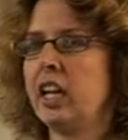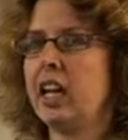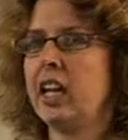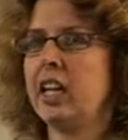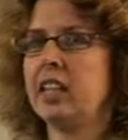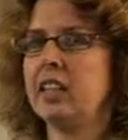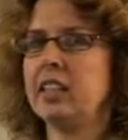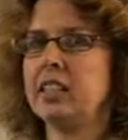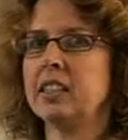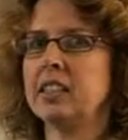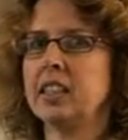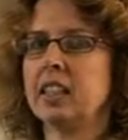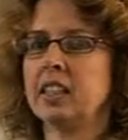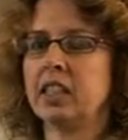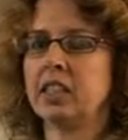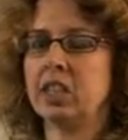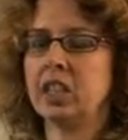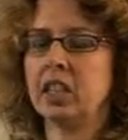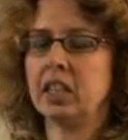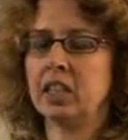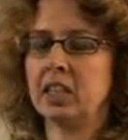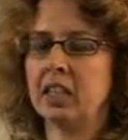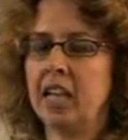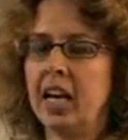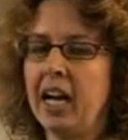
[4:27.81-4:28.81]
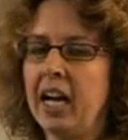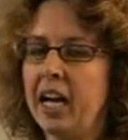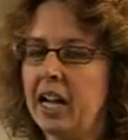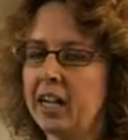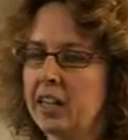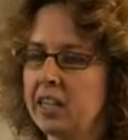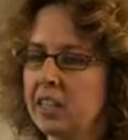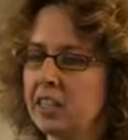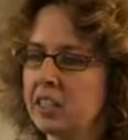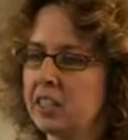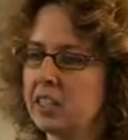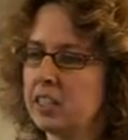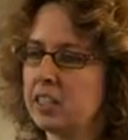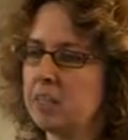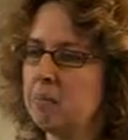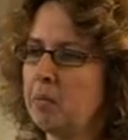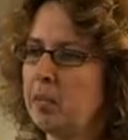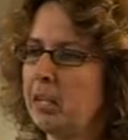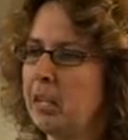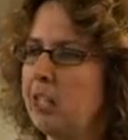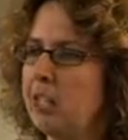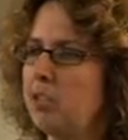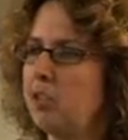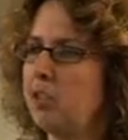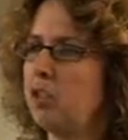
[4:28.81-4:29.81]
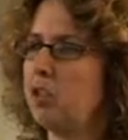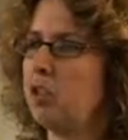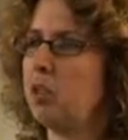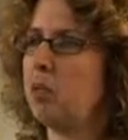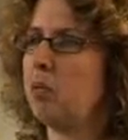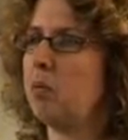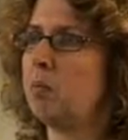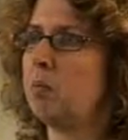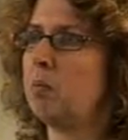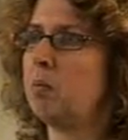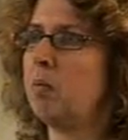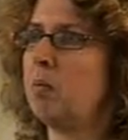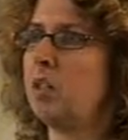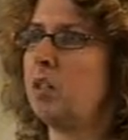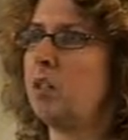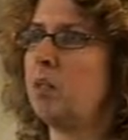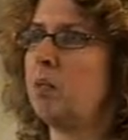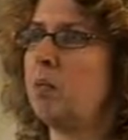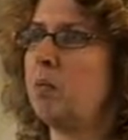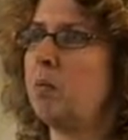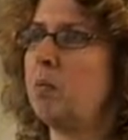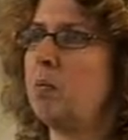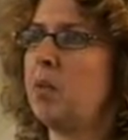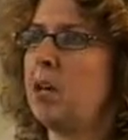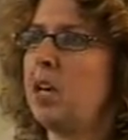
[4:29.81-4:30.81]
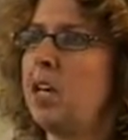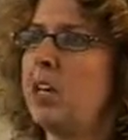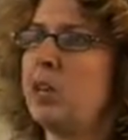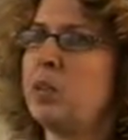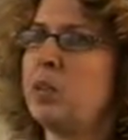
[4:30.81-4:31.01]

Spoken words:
and it's actually hangings made from my